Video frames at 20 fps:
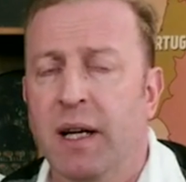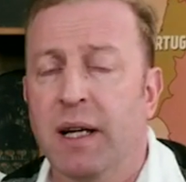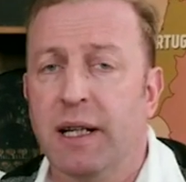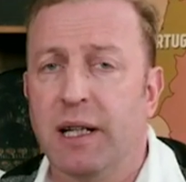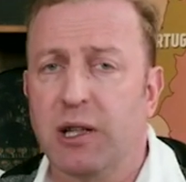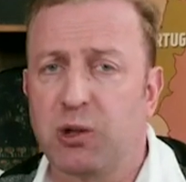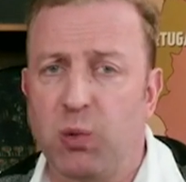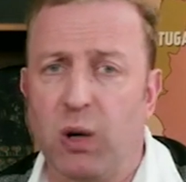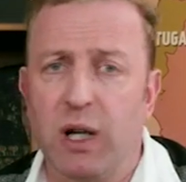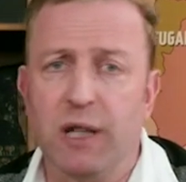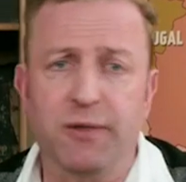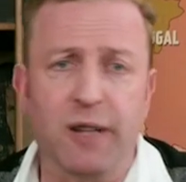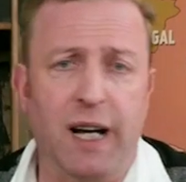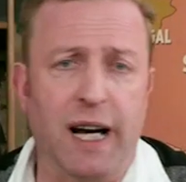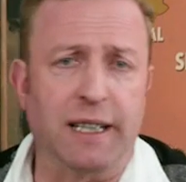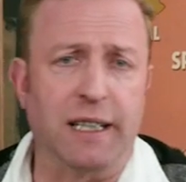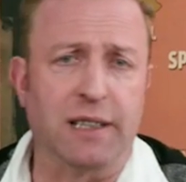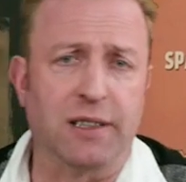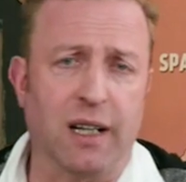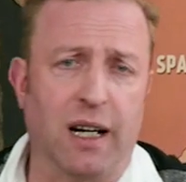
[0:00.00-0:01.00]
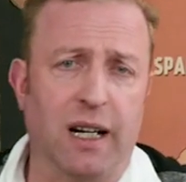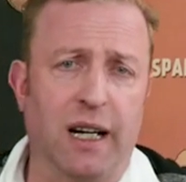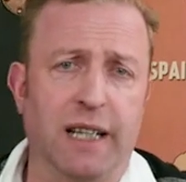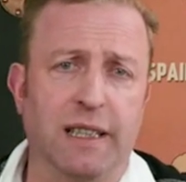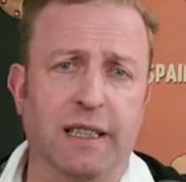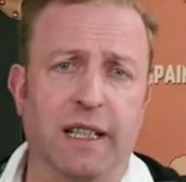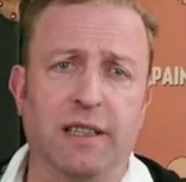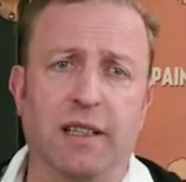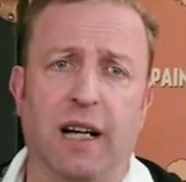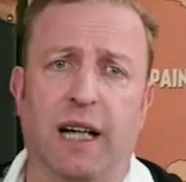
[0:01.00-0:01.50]
His wife Anna died
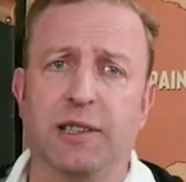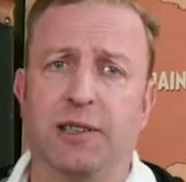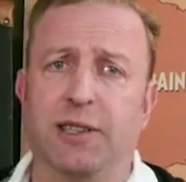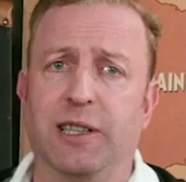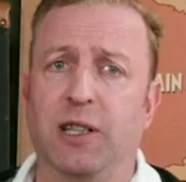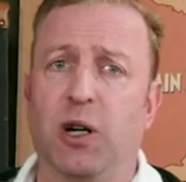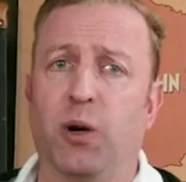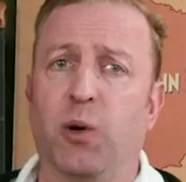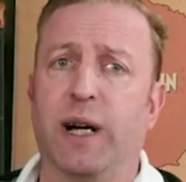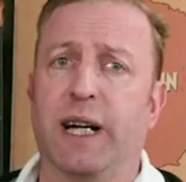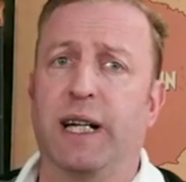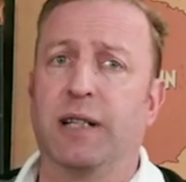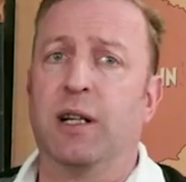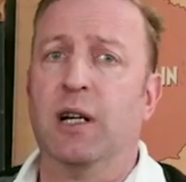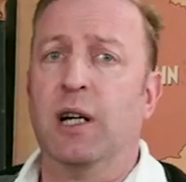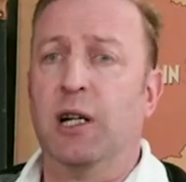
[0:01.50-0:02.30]
in 1908.